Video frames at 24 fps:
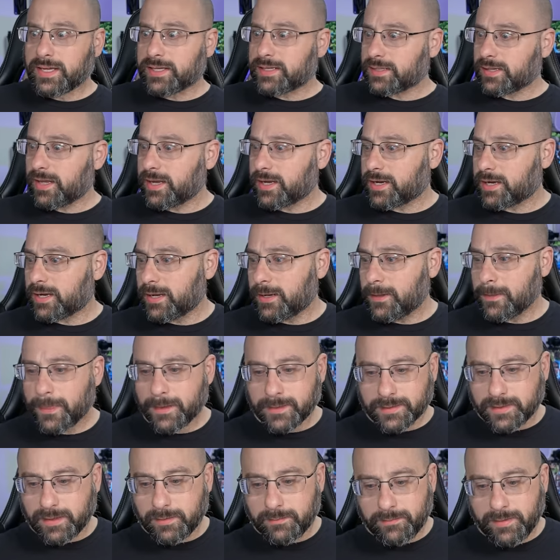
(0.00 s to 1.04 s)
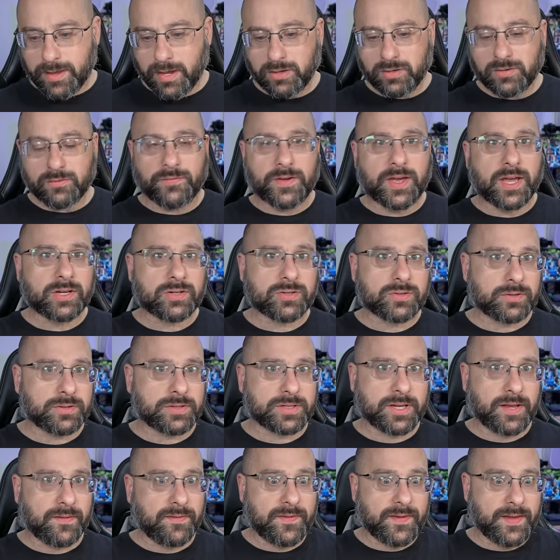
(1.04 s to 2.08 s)
It's like some manufacturer's
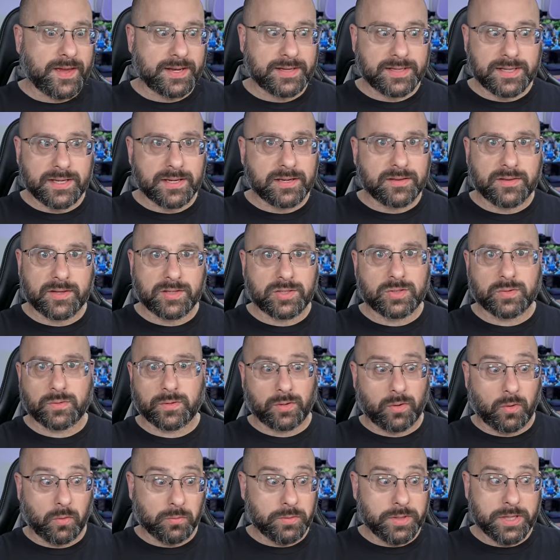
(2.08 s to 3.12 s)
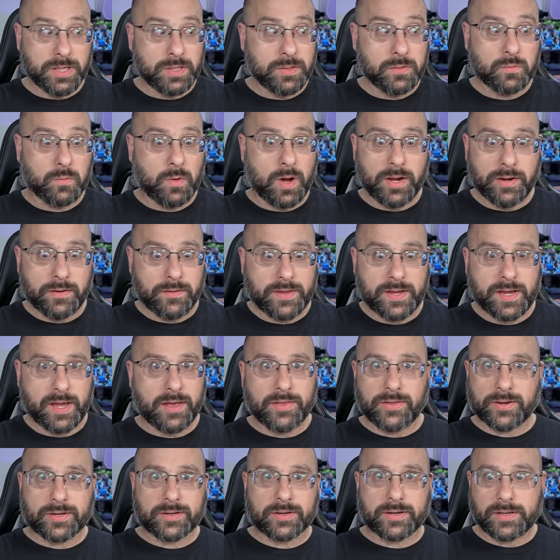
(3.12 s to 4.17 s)
got the idea that you could only do one or the
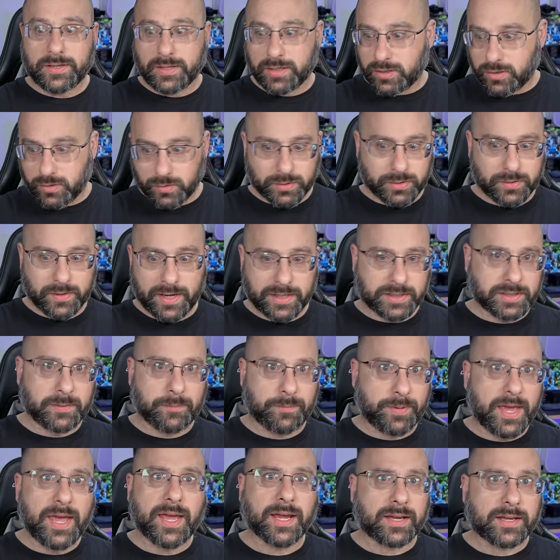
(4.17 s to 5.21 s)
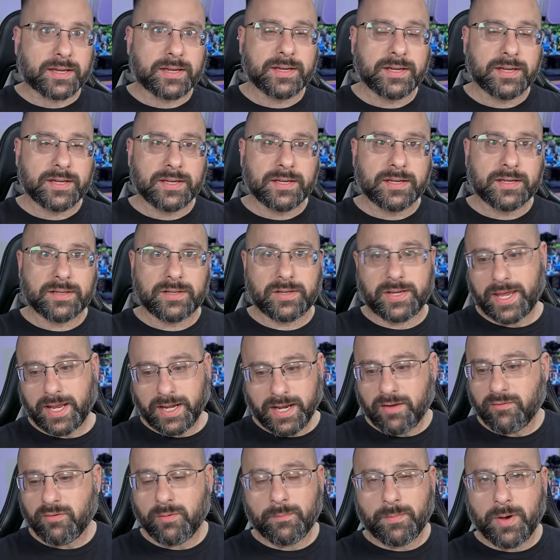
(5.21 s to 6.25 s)
other, and the user has to pick. You can't
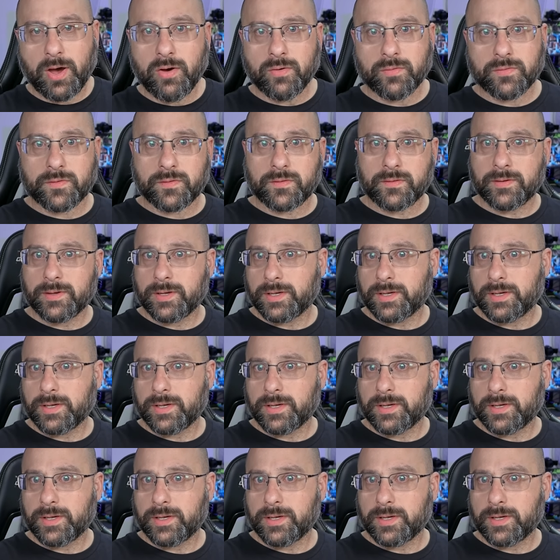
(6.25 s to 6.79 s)
have them both.